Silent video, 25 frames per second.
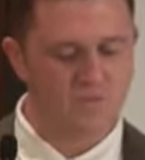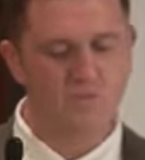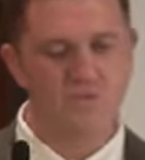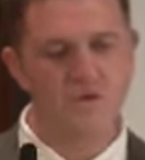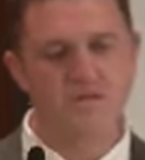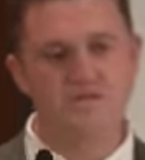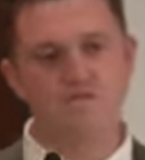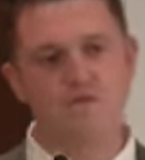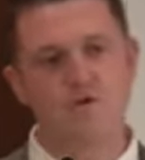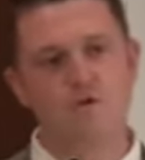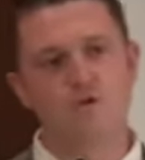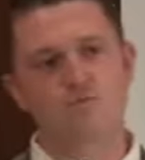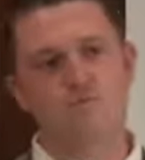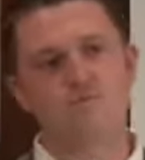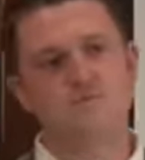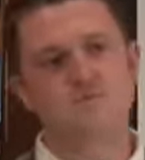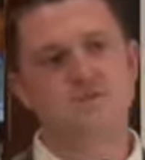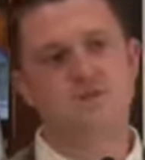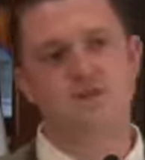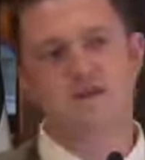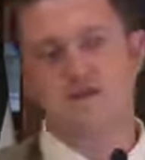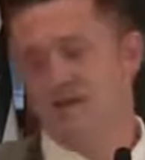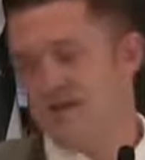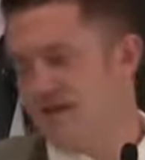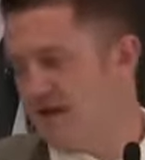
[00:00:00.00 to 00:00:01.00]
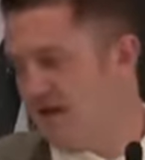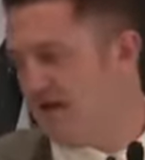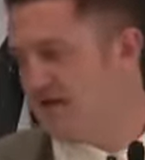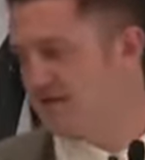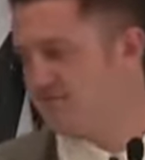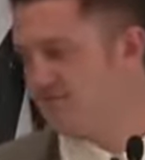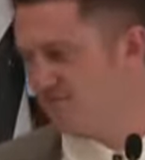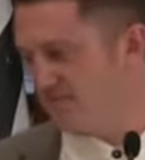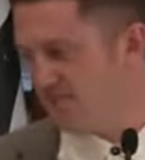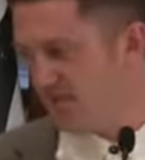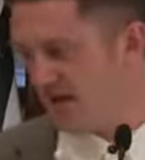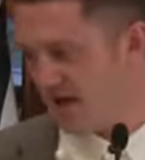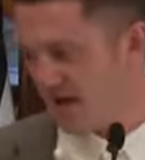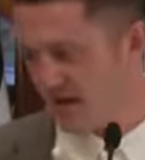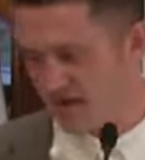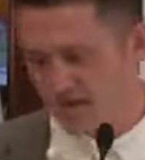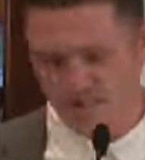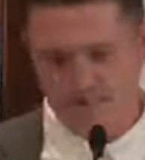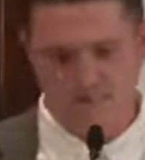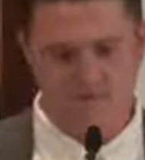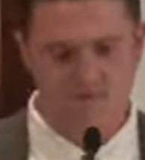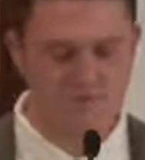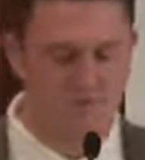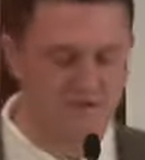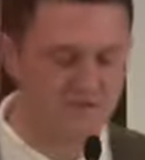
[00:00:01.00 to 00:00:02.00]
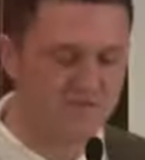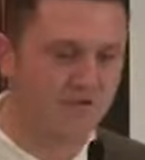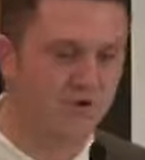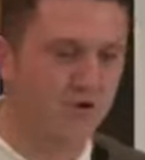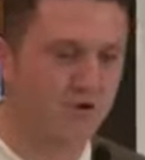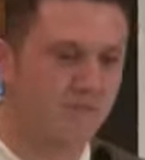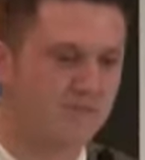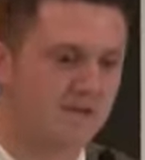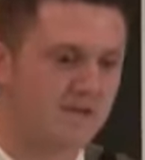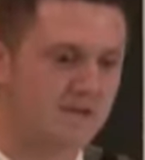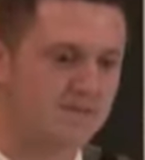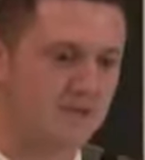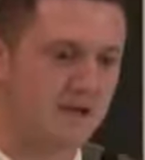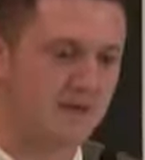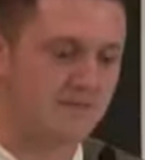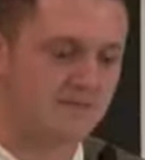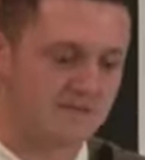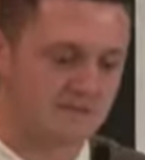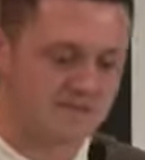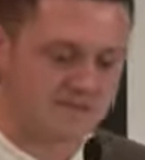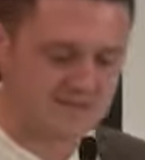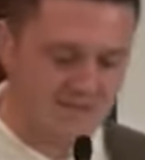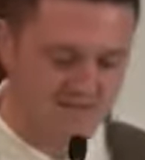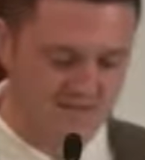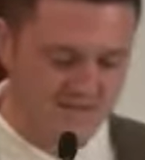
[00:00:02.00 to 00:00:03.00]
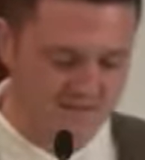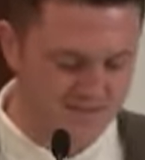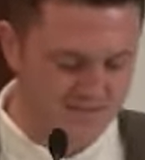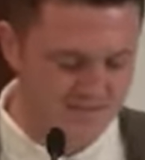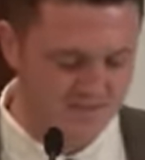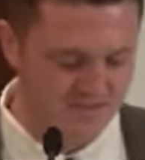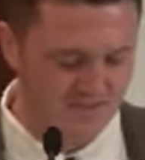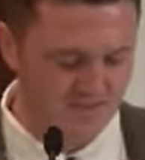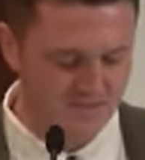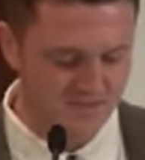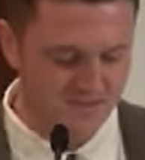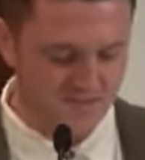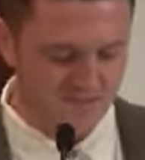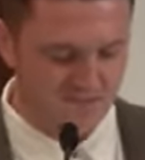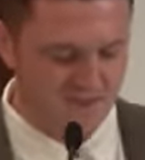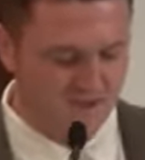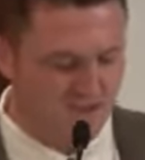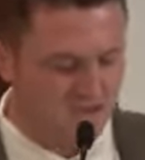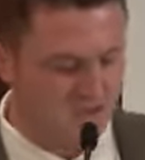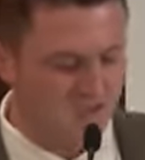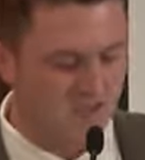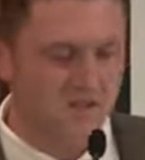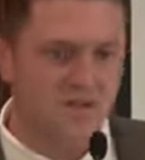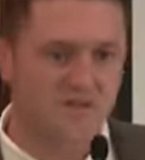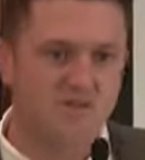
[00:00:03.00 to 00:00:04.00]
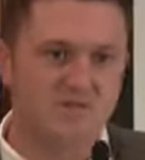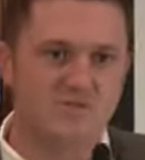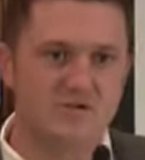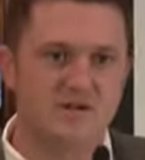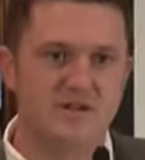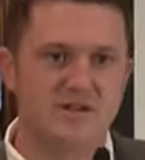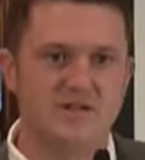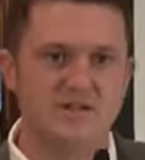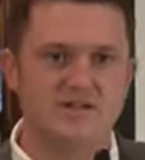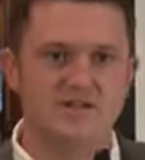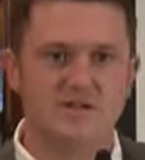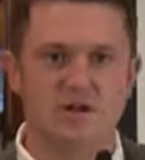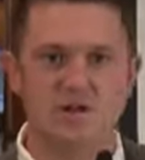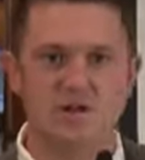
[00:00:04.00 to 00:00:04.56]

We formed, as Pamela said, 3 years